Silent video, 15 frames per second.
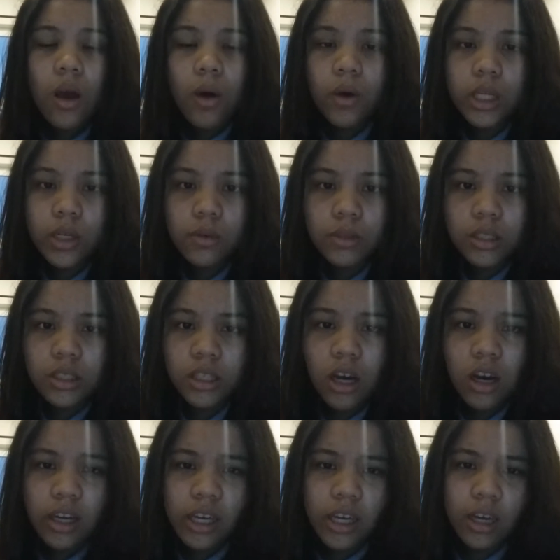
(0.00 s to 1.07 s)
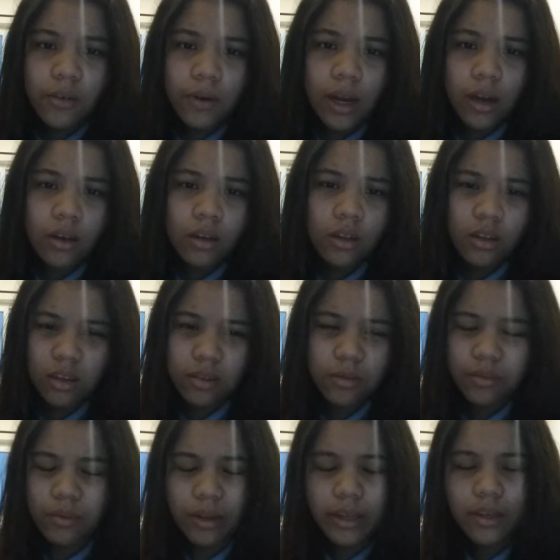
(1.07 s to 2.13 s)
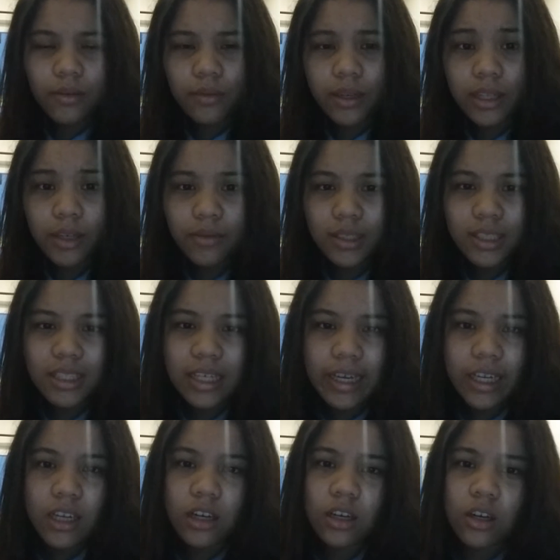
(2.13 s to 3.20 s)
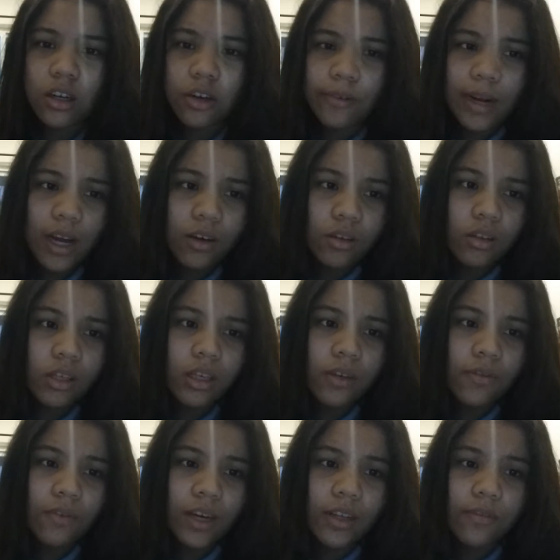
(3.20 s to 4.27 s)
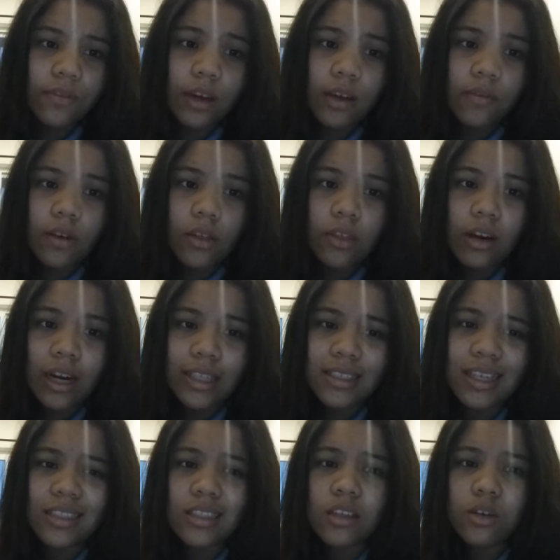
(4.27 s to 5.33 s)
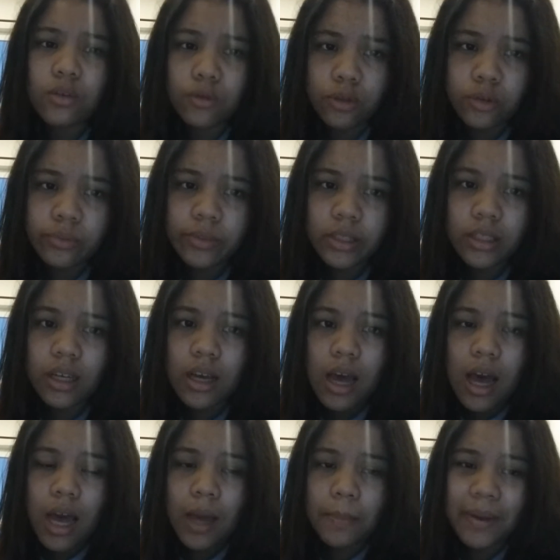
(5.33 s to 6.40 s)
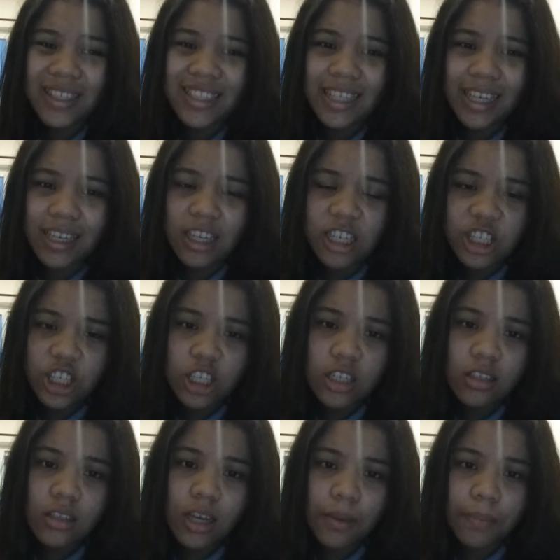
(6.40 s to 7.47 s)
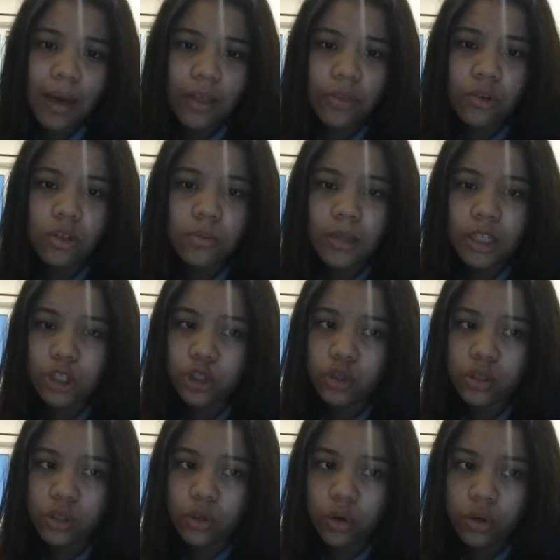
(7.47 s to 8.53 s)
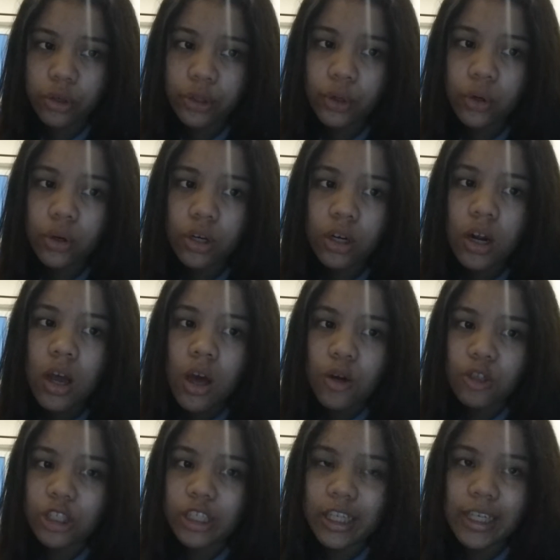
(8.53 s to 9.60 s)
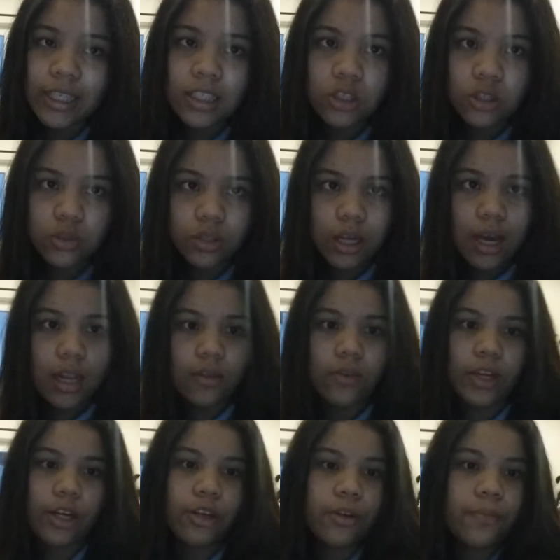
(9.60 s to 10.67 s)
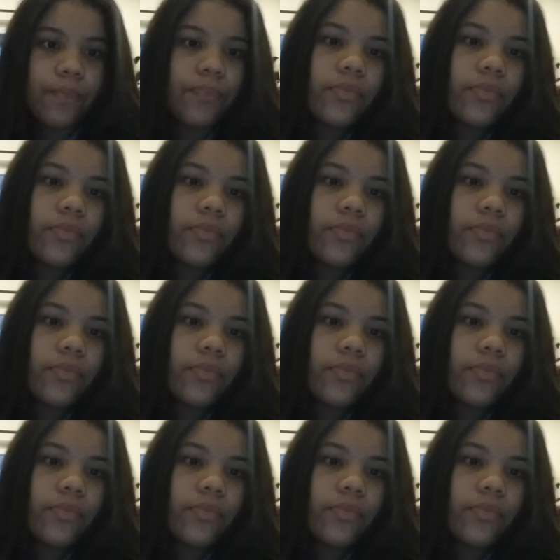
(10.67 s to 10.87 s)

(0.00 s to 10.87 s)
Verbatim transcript: When he was talking around, right, uh, when he was taking a look around, he found five other identical rooms a basic kitchen, a bathroom, and a short corridor which leads to the elevator.